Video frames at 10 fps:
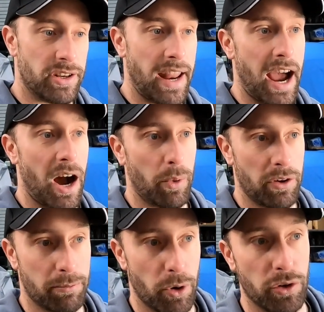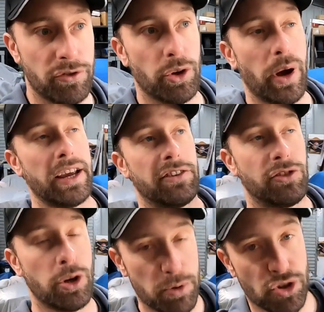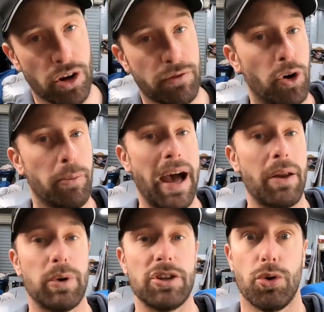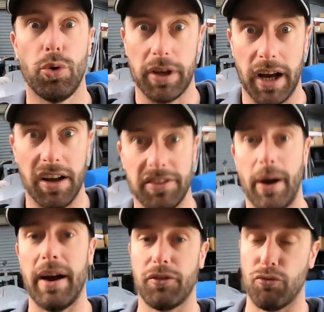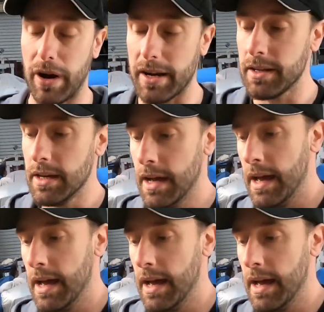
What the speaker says: Now we've moved to a Super Shock format, which all the cars now have to run.